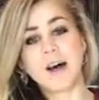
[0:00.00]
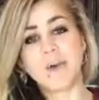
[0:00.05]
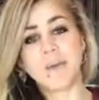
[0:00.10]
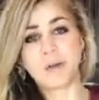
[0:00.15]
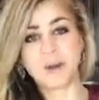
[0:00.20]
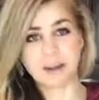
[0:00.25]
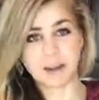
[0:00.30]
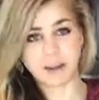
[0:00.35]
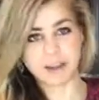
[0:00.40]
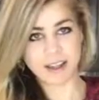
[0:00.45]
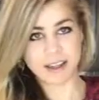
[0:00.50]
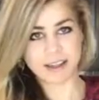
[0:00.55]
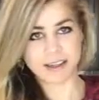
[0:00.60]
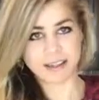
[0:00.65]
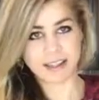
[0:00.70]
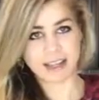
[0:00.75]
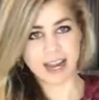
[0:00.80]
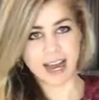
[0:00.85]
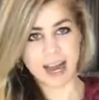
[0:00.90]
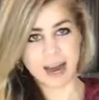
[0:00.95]
We know that's
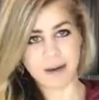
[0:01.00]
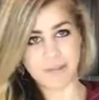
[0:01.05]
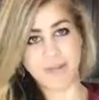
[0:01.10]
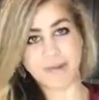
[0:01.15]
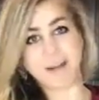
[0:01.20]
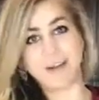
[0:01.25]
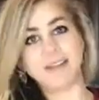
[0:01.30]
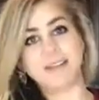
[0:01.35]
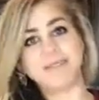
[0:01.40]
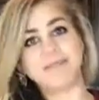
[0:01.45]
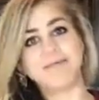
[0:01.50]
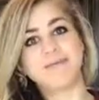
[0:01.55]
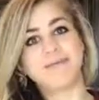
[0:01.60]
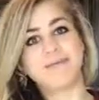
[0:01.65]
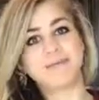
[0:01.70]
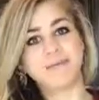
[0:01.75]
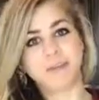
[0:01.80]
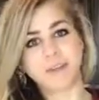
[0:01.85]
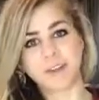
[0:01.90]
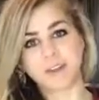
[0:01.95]
going to happen.
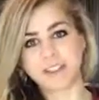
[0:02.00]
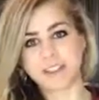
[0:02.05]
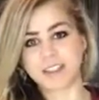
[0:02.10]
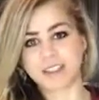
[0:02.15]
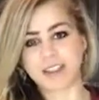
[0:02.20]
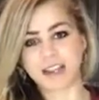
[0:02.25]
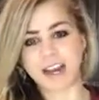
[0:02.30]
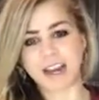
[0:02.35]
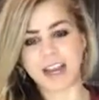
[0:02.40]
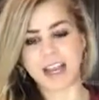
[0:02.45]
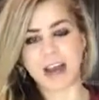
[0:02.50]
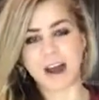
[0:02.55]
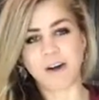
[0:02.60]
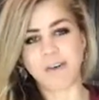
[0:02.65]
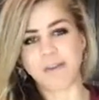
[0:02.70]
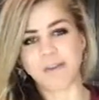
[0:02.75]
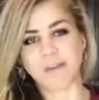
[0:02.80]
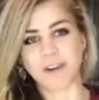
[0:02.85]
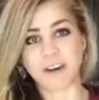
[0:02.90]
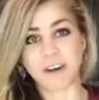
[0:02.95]
We're just going to
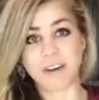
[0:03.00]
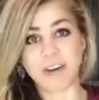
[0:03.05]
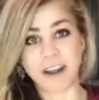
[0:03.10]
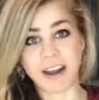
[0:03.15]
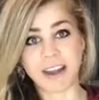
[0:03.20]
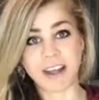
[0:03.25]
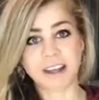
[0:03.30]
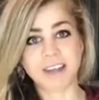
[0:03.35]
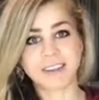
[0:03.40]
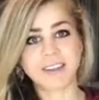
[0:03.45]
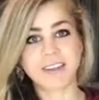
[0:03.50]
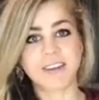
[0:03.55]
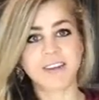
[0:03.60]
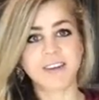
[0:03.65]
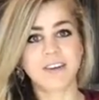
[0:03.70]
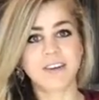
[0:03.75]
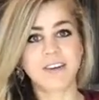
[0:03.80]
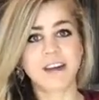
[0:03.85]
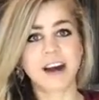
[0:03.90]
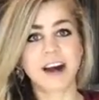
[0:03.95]
account for it already. So
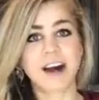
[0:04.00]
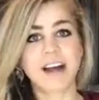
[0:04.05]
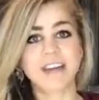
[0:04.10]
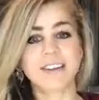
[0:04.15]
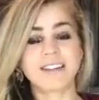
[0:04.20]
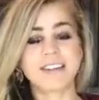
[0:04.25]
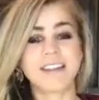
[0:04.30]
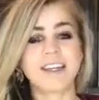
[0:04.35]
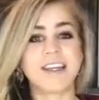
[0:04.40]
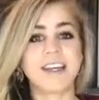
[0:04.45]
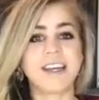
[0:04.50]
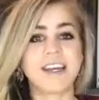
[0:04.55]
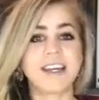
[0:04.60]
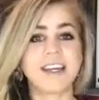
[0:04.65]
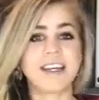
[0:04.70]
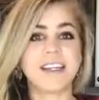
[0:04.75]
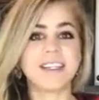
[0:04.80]
you're not seeing any